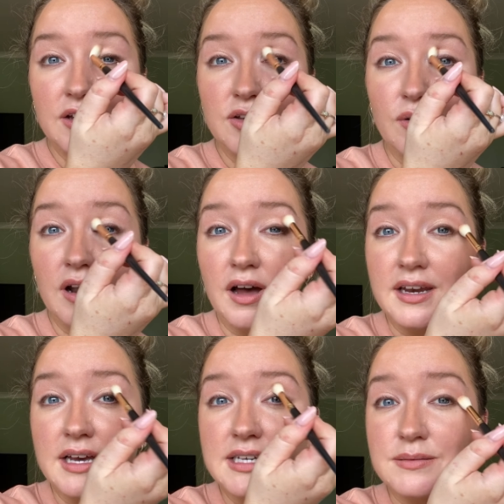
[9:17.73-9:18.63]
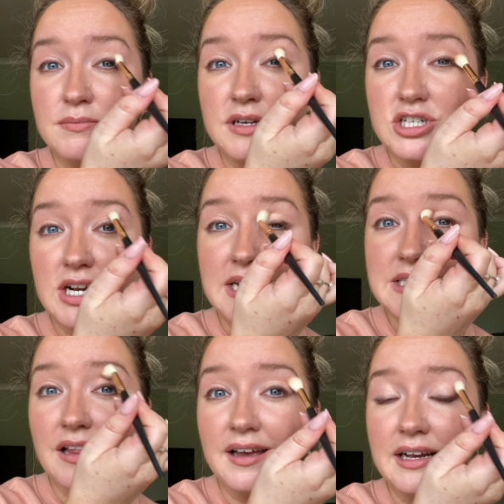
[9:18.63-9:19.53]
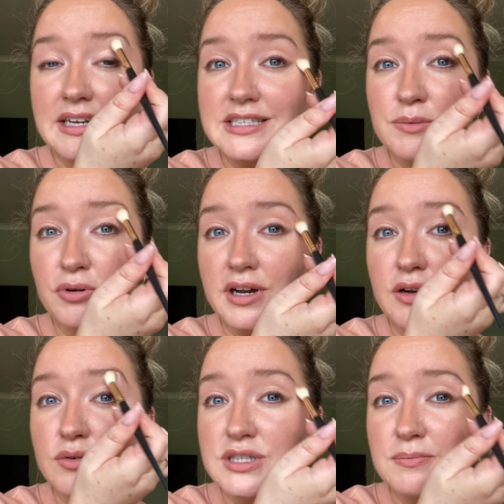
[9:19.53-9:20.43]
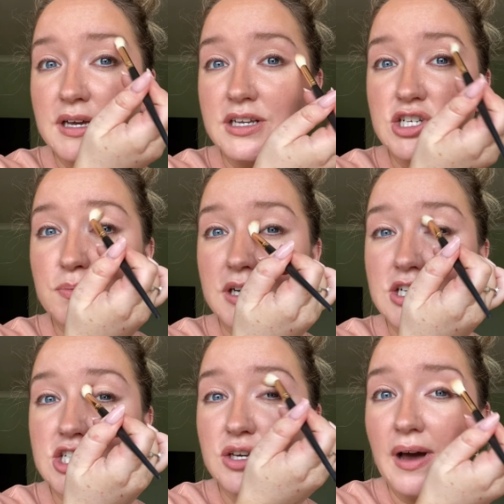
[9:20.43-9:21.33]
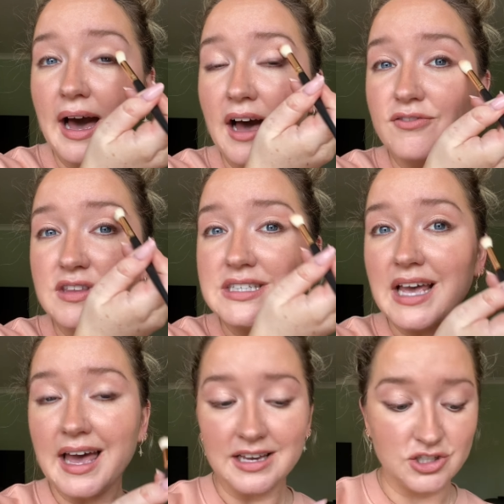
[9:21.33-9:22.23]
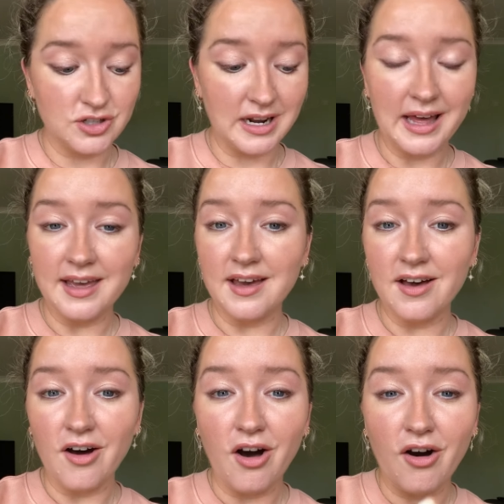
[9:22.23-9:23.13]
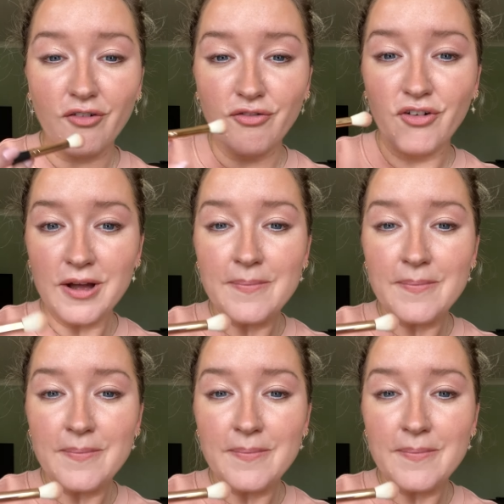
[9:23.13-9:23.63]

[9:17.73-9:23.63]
your liner is much less likely to print or smudge because you have this extra layer of